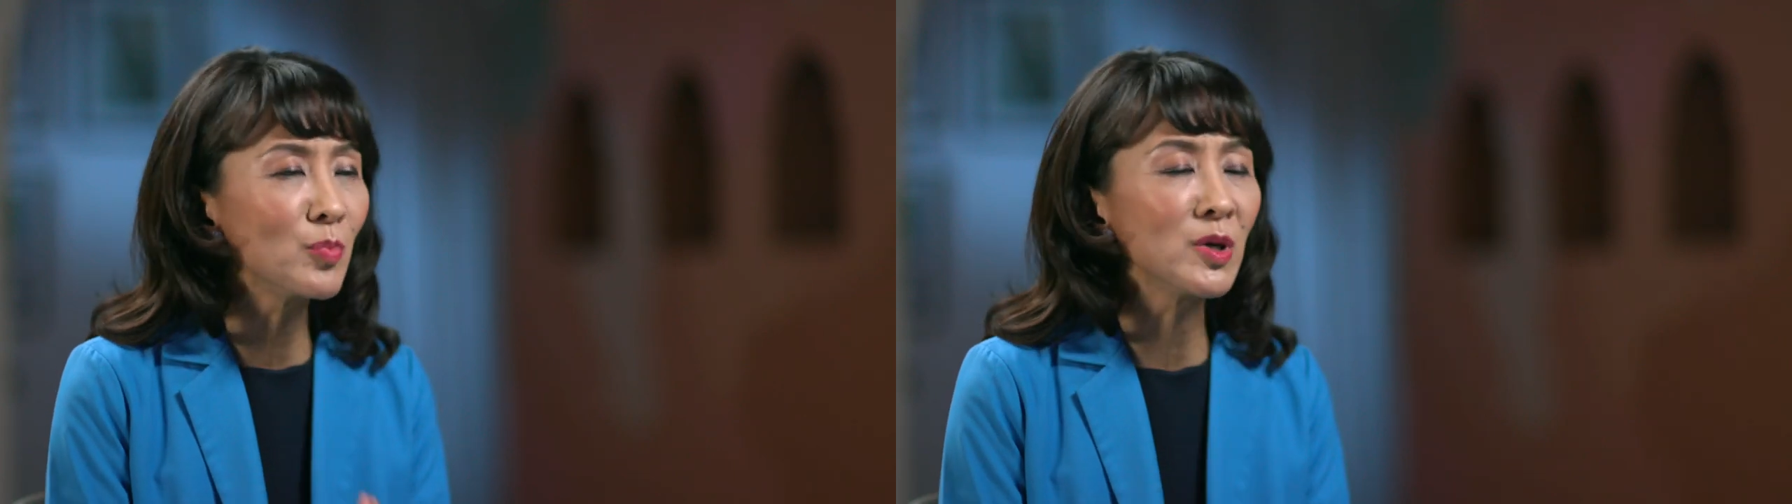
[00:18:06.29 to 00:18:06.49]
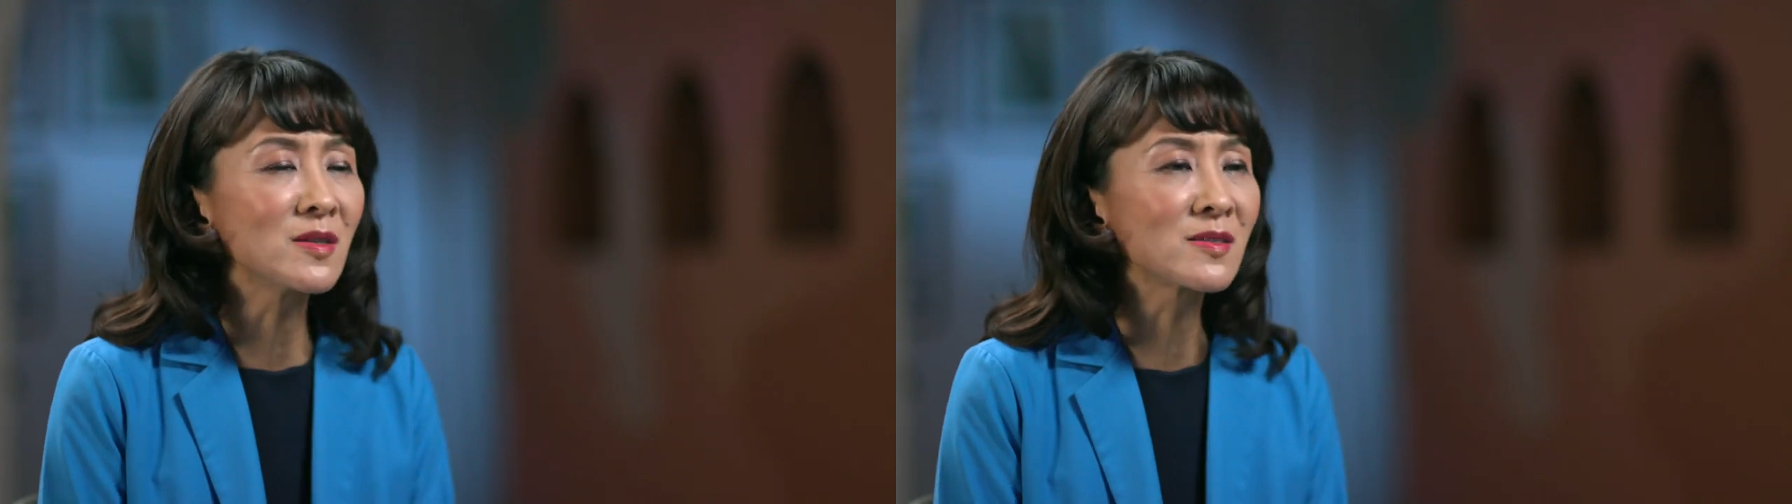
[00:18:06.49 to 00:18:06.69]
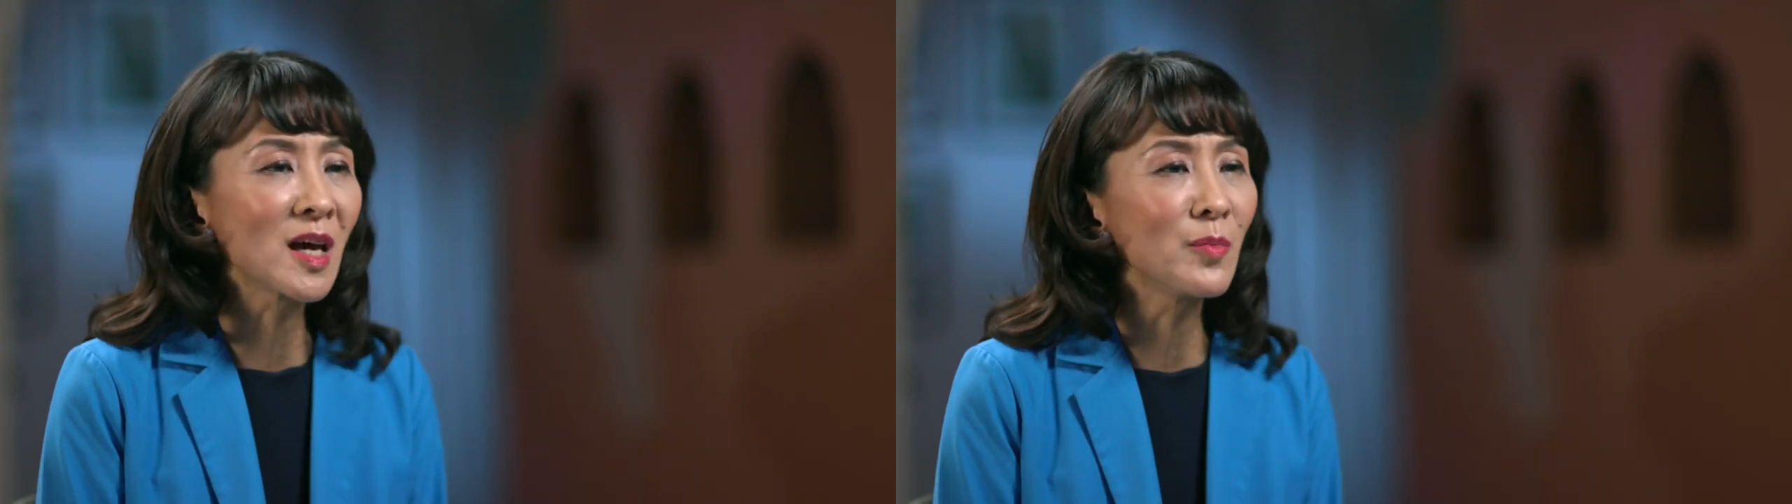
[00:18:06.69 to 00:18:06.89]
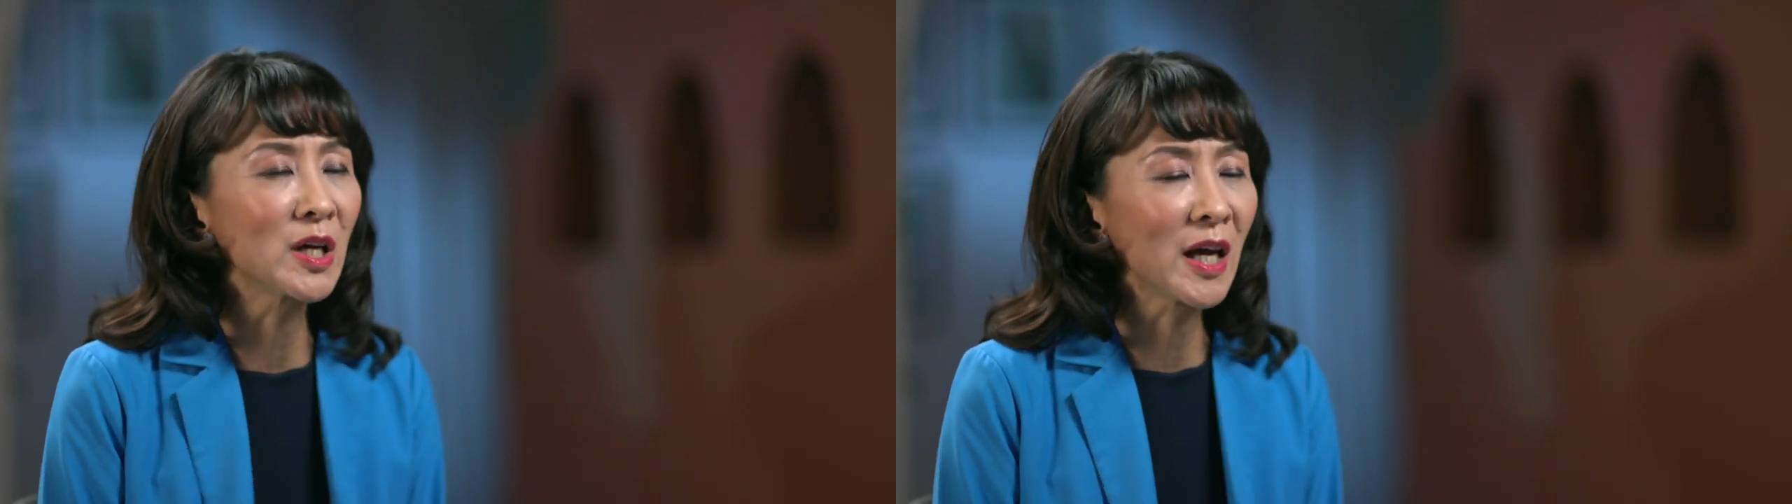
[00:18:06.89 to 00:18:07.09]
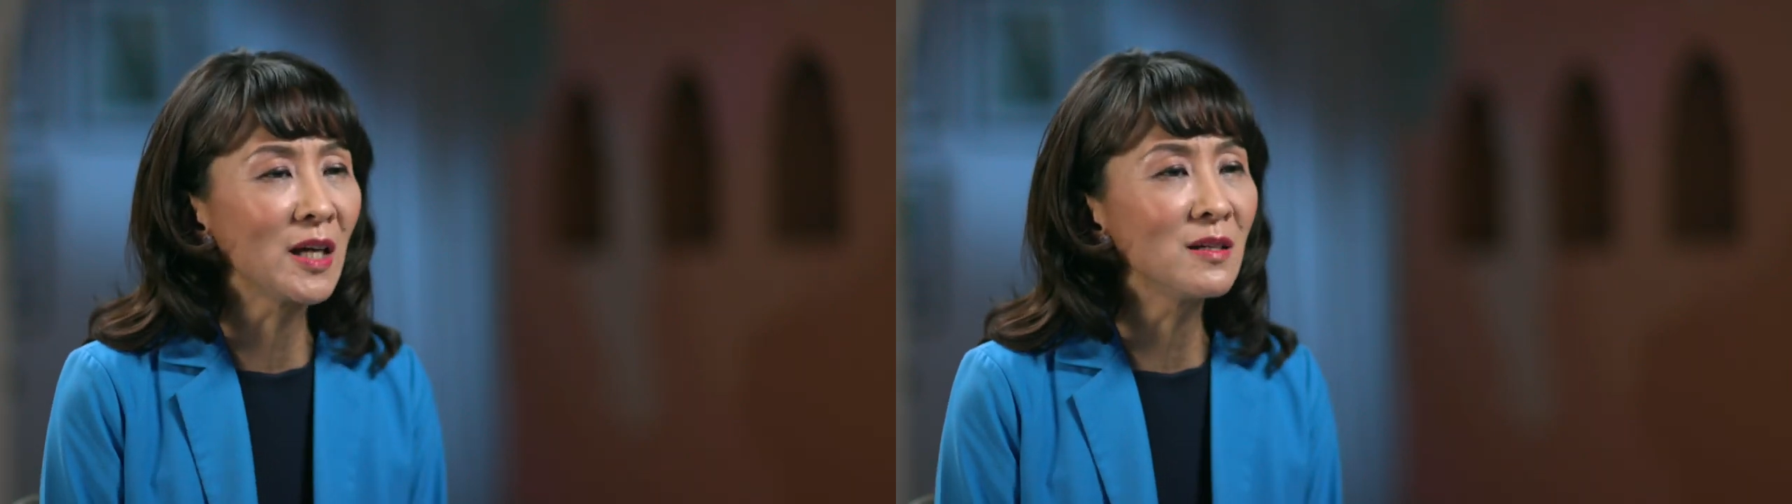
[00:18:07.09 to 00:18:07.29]
be the same
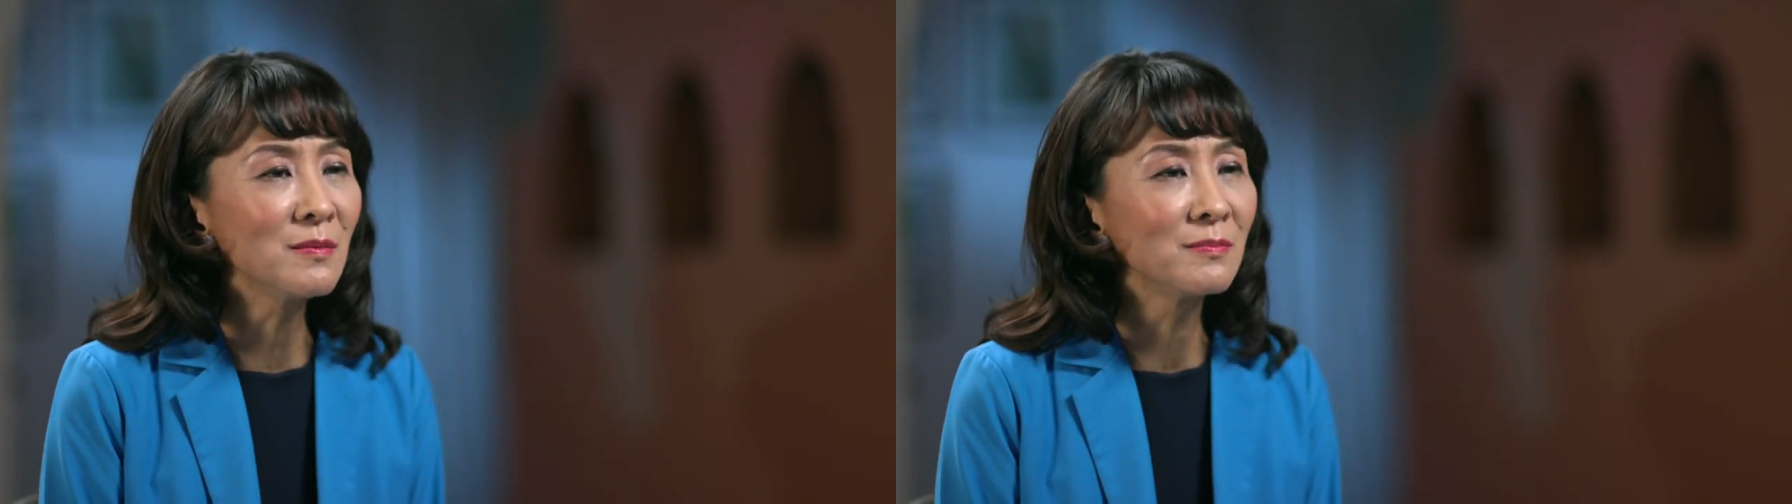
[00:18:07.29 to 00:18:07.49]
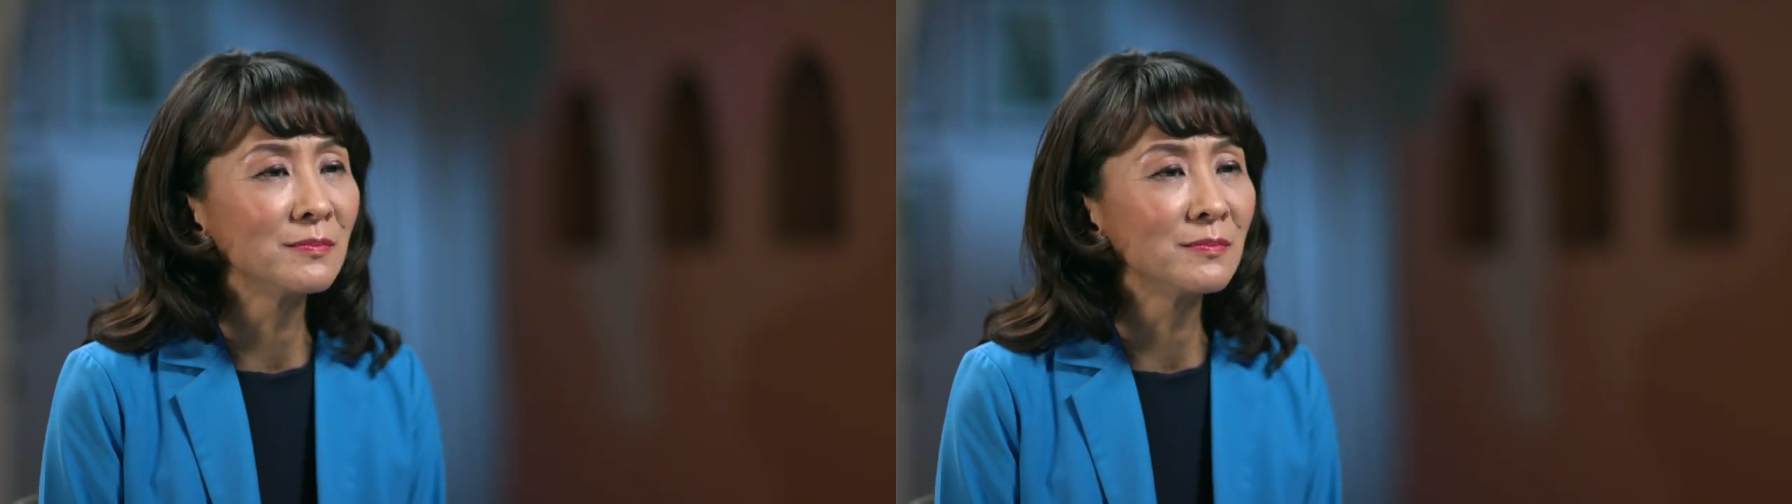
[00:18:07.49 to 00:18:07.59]
again?